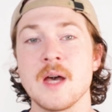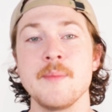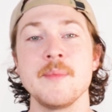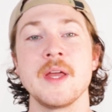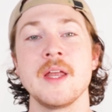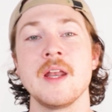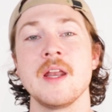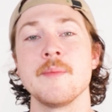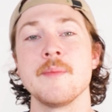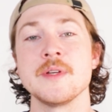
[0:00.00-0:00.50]

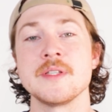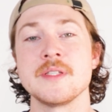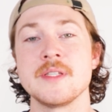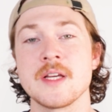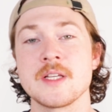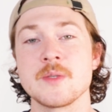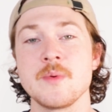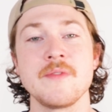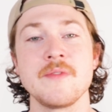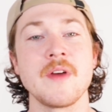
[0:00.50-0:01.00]
Coming in at number
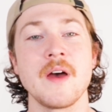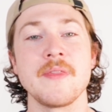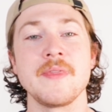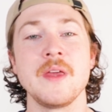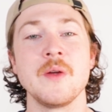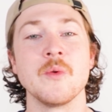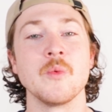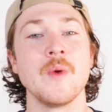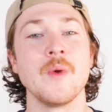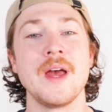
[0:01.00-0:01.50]
6, we've got
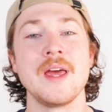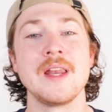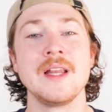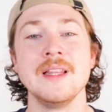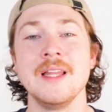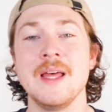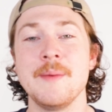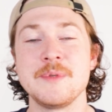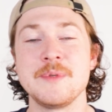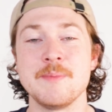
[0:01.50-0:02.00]
the
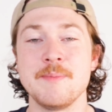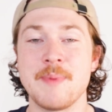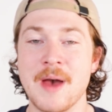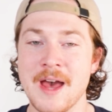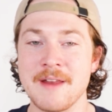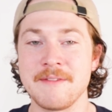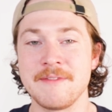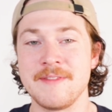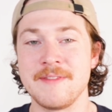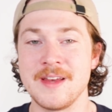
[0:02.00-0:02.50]
red-lipped
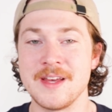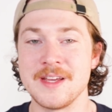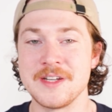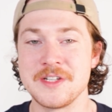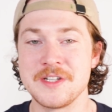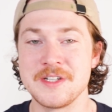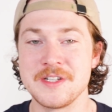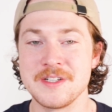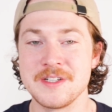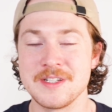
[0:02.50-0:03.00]

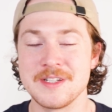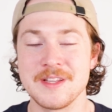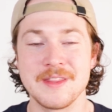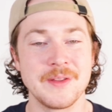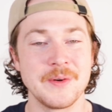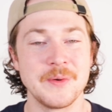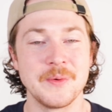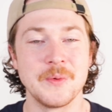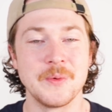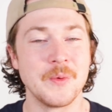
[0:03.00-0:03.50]
batfish.
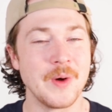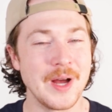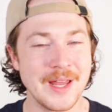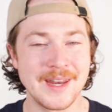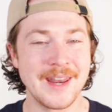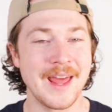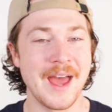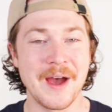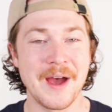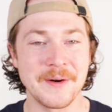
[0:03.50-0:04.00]
The
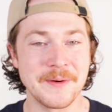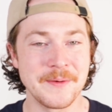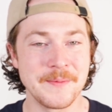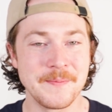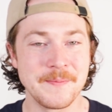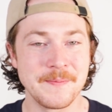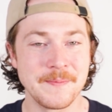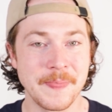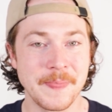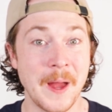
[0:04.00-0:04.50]
what now?
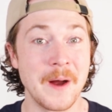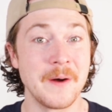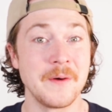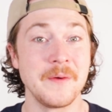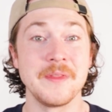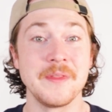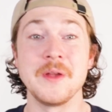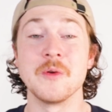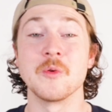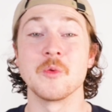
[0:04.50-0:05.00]

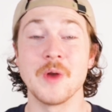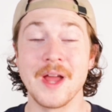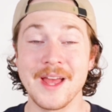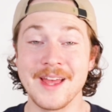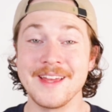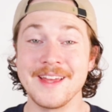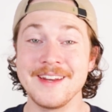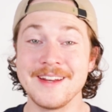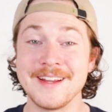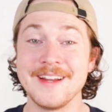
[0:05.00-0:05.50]
Oh, the
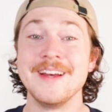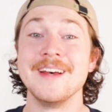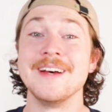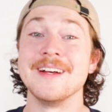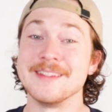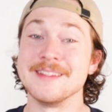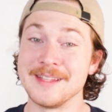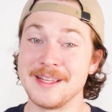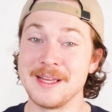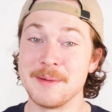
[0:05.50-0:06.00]

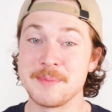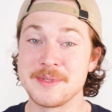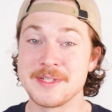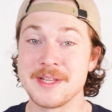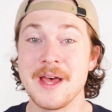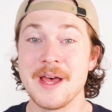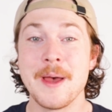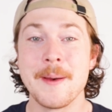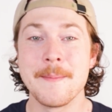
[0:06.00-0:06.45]
red-lipped